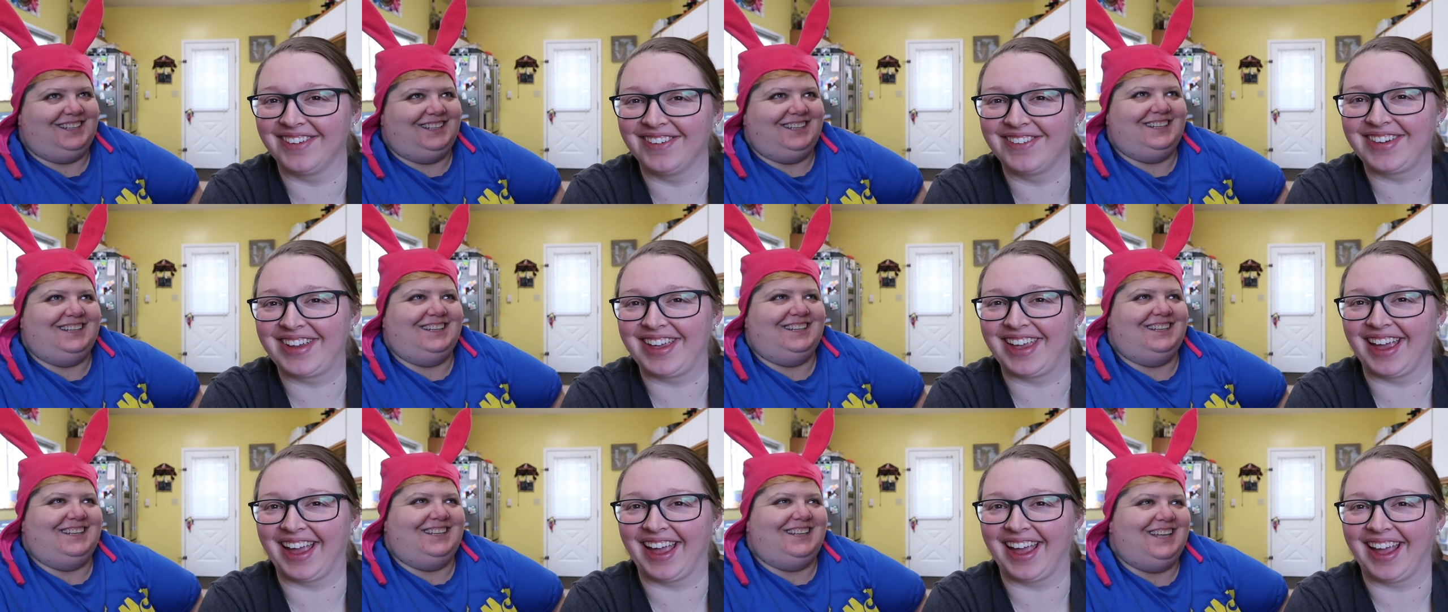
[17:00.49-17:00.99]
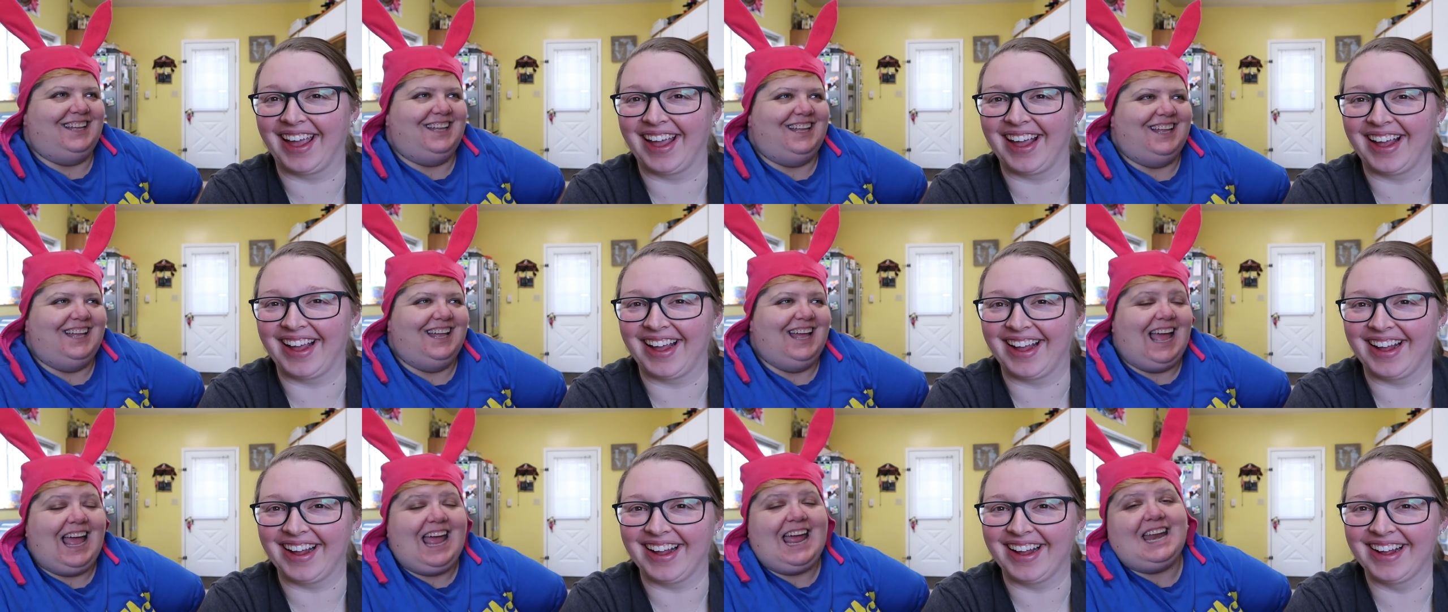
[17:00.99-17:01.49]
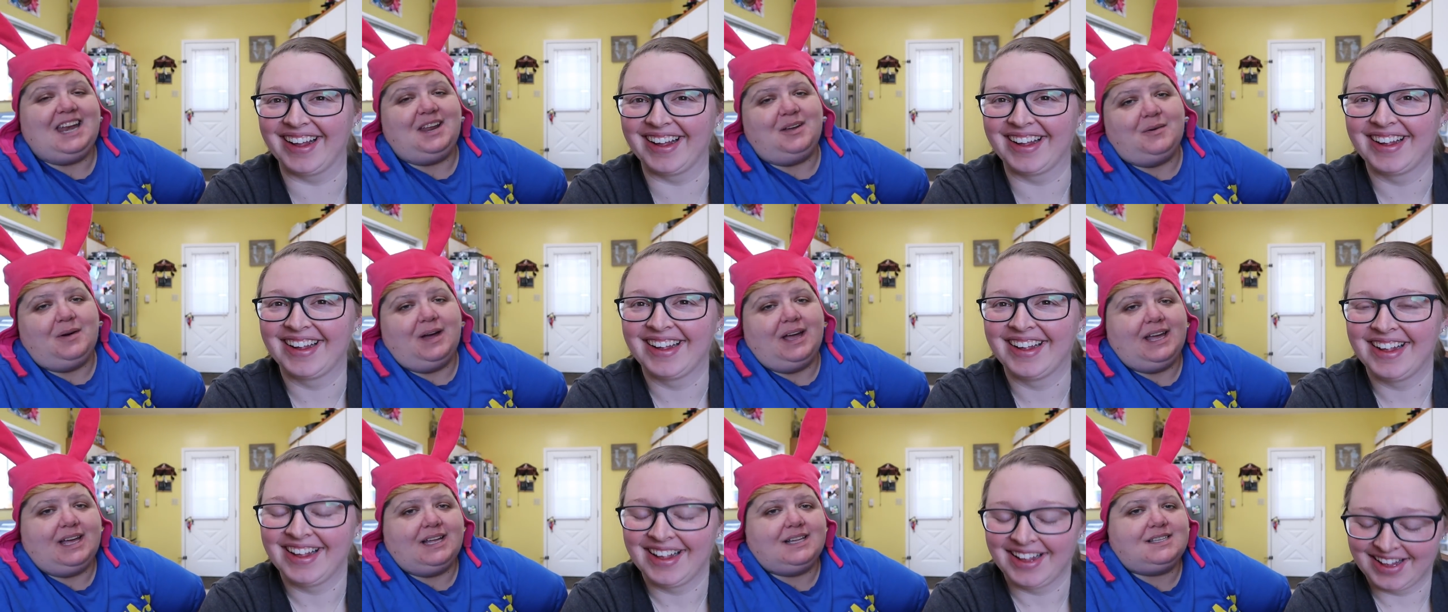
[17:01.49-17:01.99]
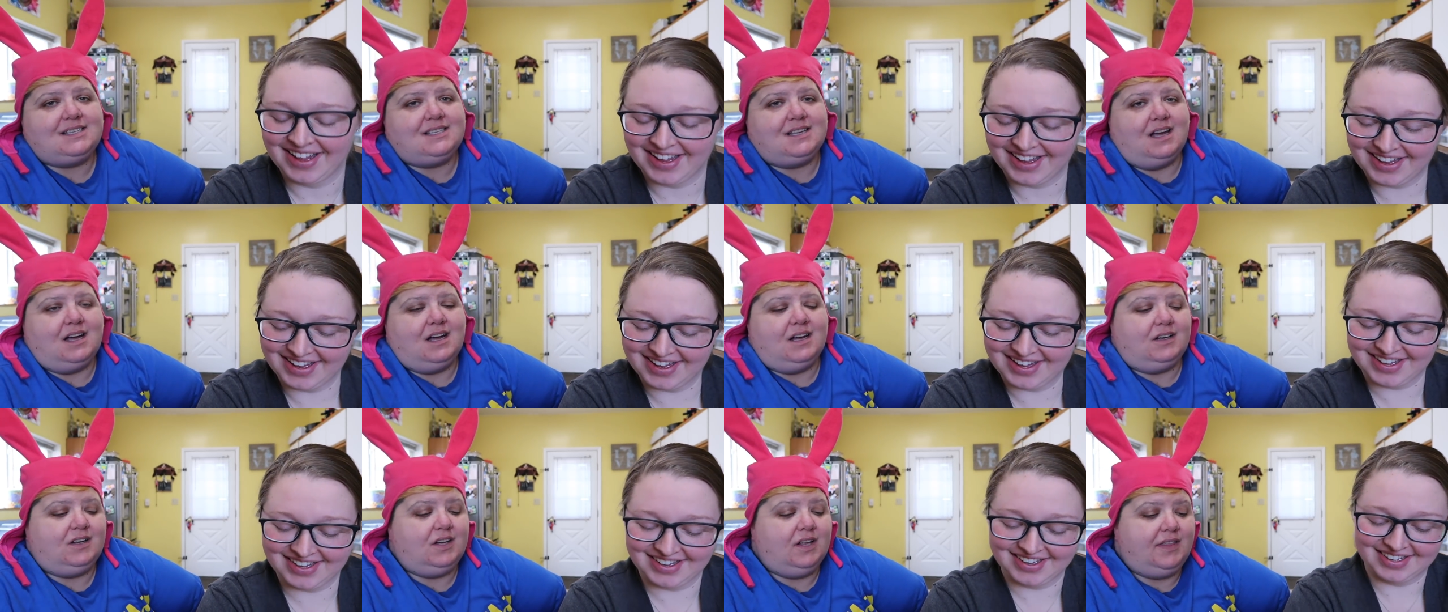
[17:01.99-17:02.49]
Speaker 1: okay. Anyway, it's
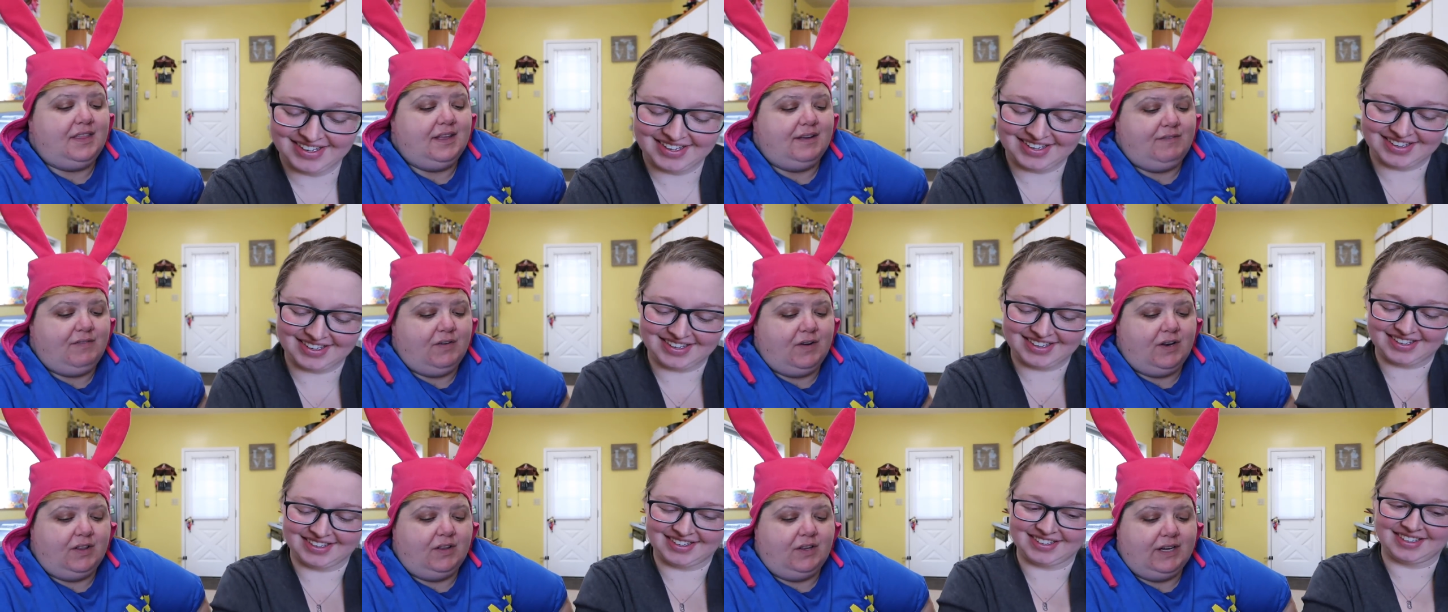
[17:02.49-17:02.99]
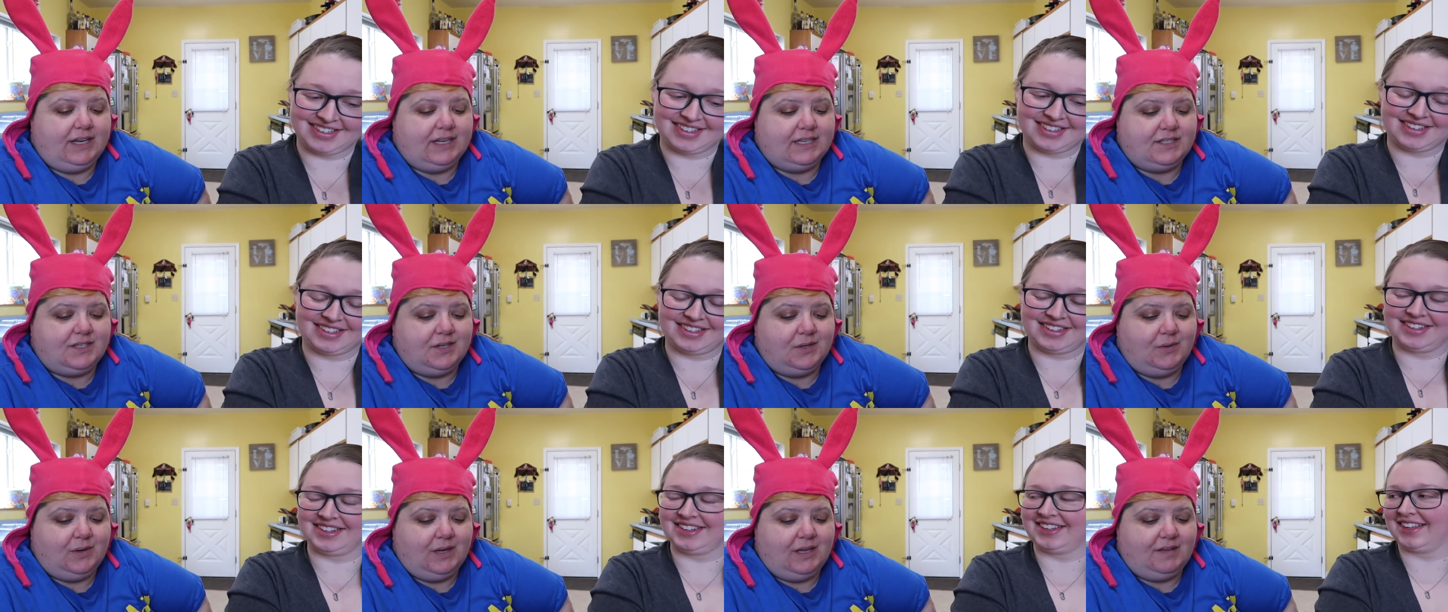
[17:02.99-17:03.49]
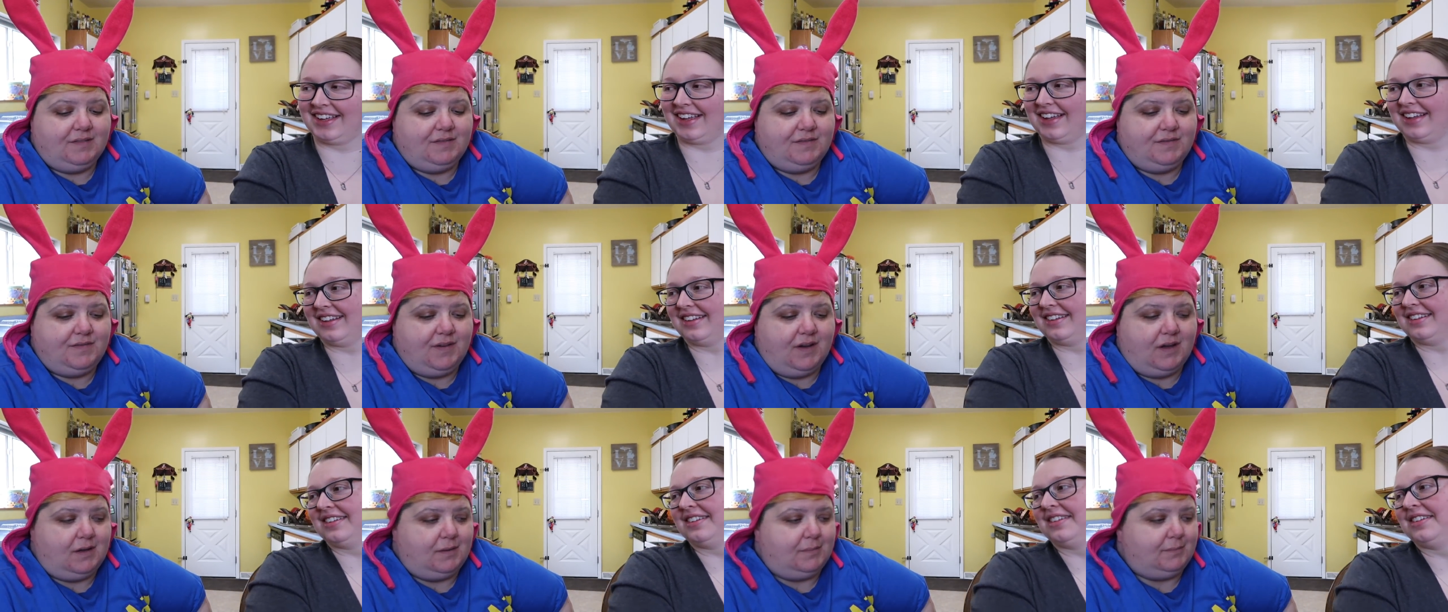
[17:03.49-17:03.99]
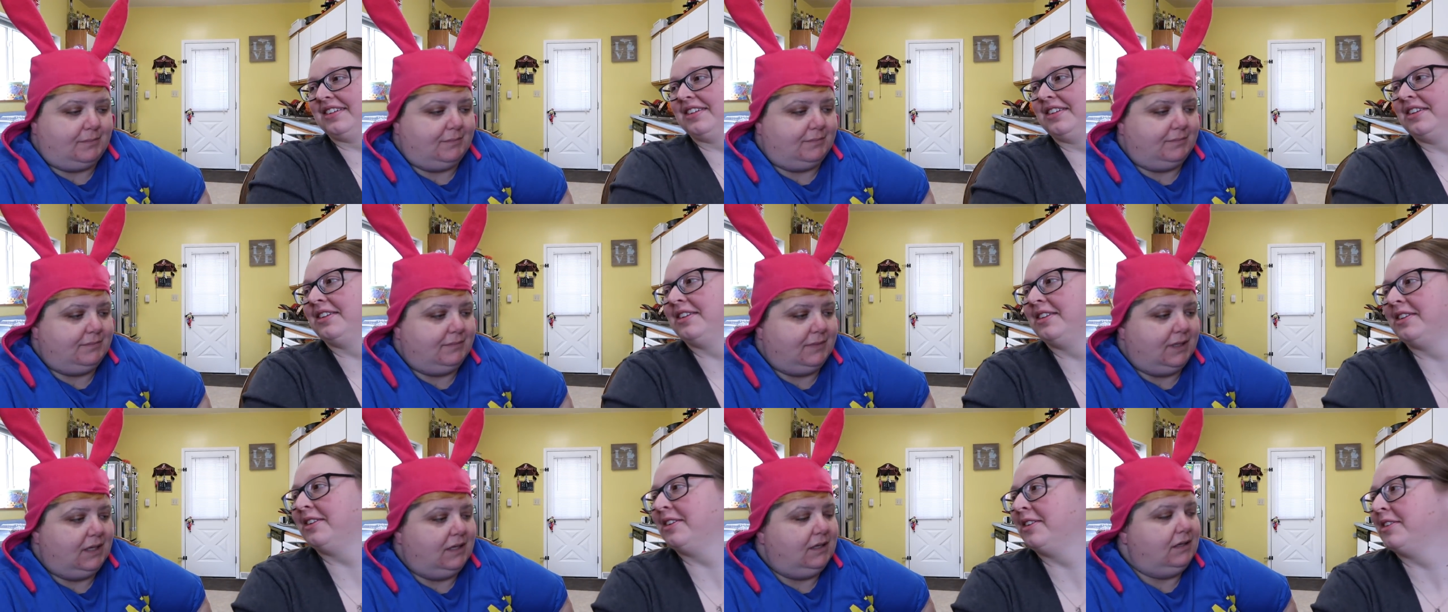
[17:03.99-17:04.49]
a good thing for you to look into if yeah. um,